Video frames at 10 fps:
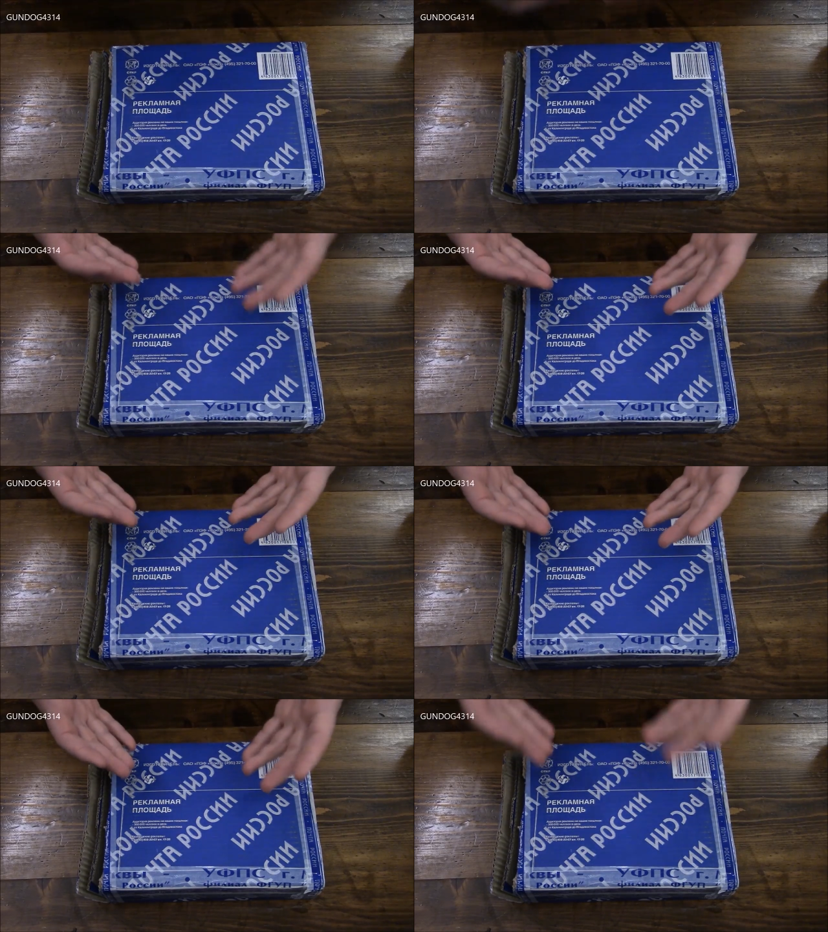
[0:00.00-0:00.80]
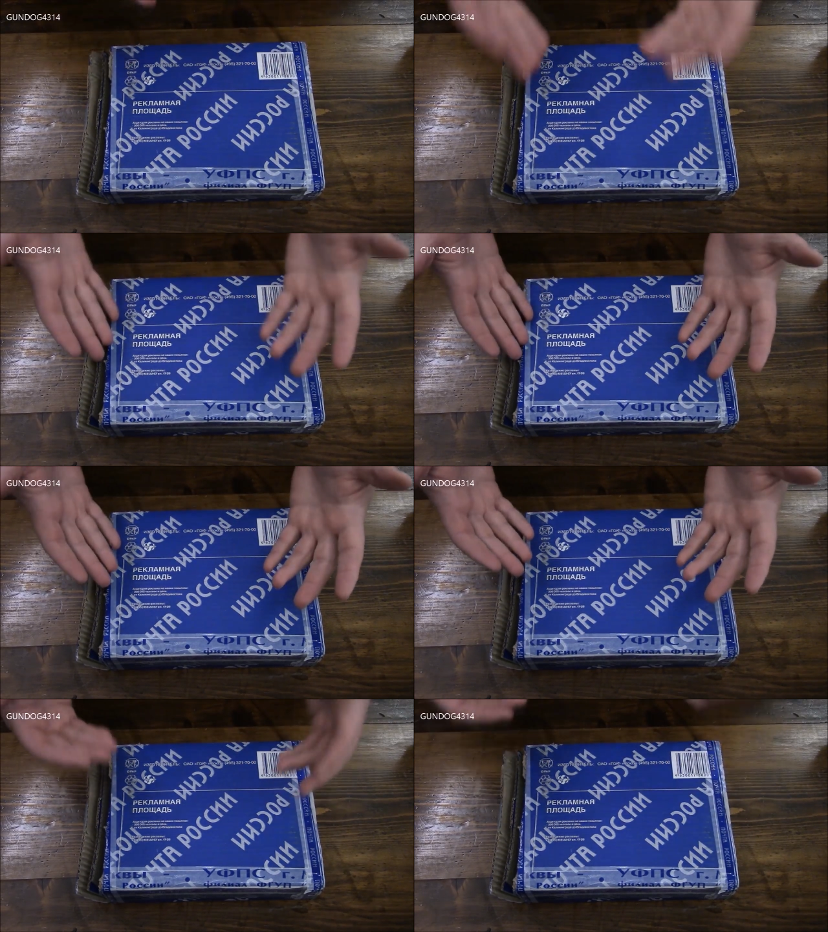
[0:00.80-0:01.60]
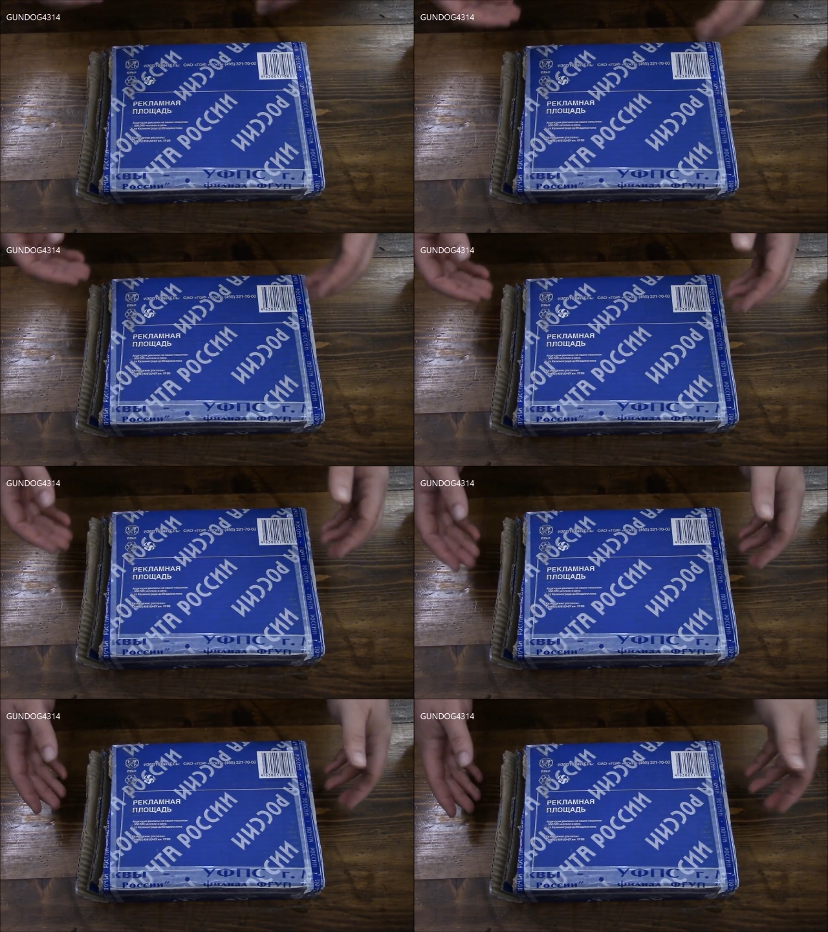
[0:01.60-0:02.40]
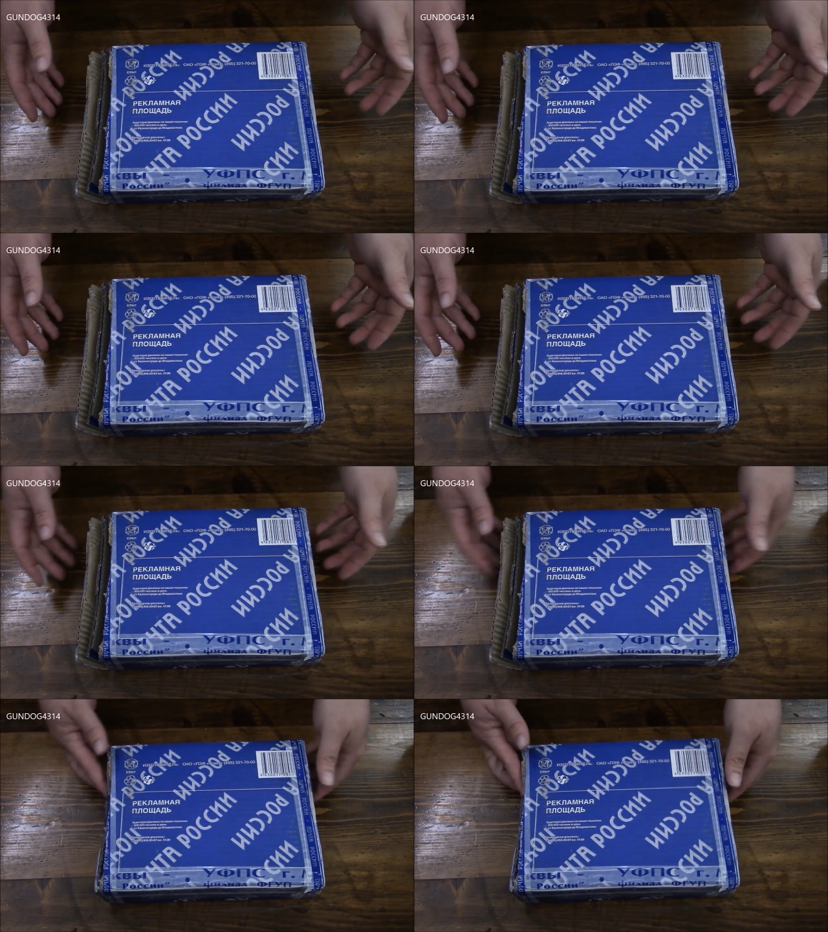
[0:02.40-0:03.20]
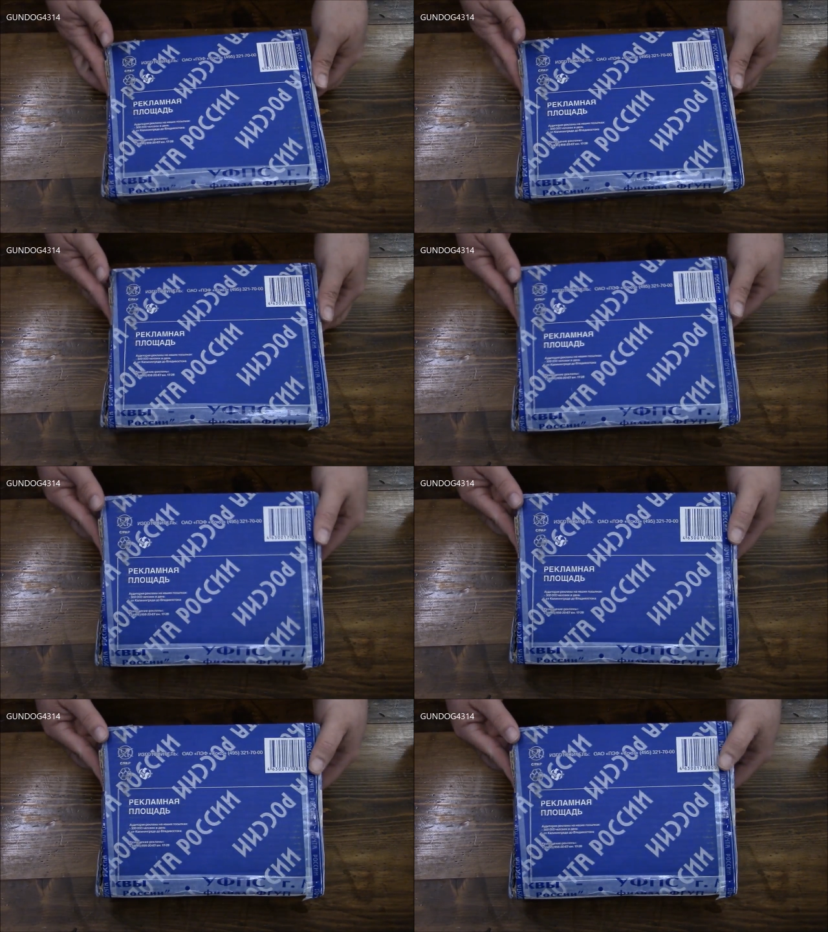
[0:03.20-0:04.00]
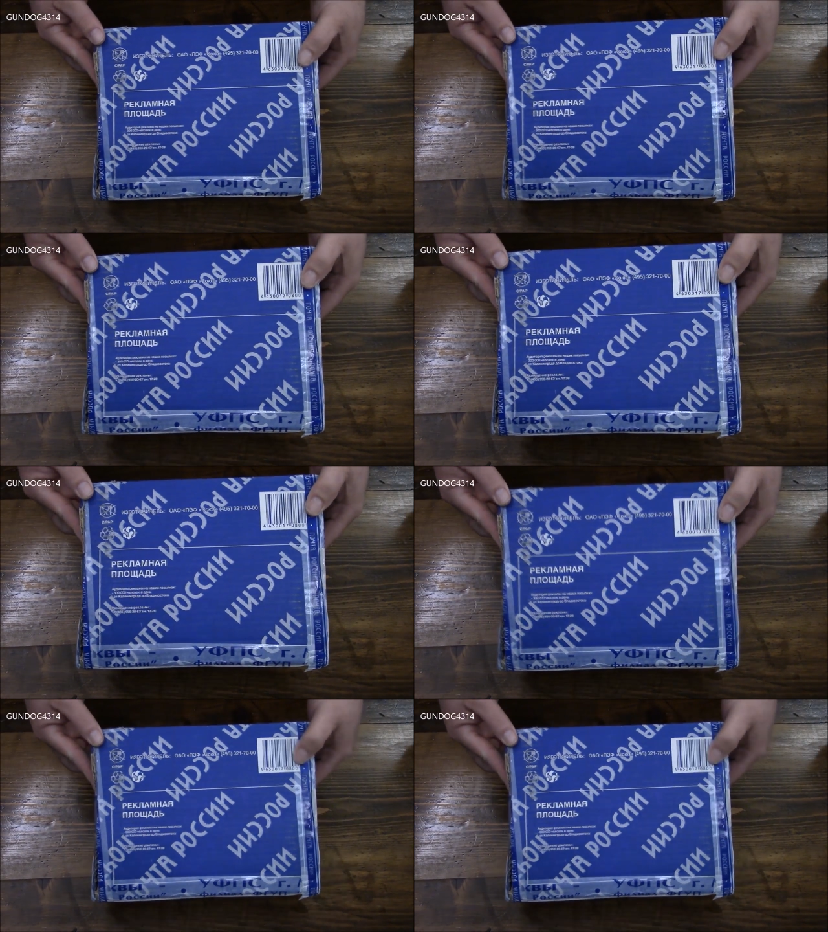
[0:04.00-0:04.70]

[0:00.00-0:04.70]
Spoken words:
No face is visible, so there are no lips to read.